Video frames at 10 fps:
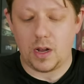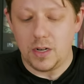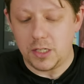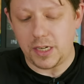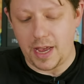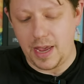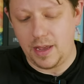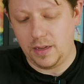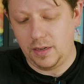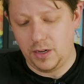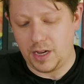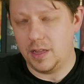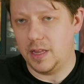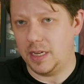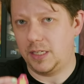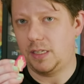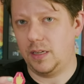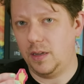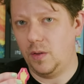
Can I just say, looking at this,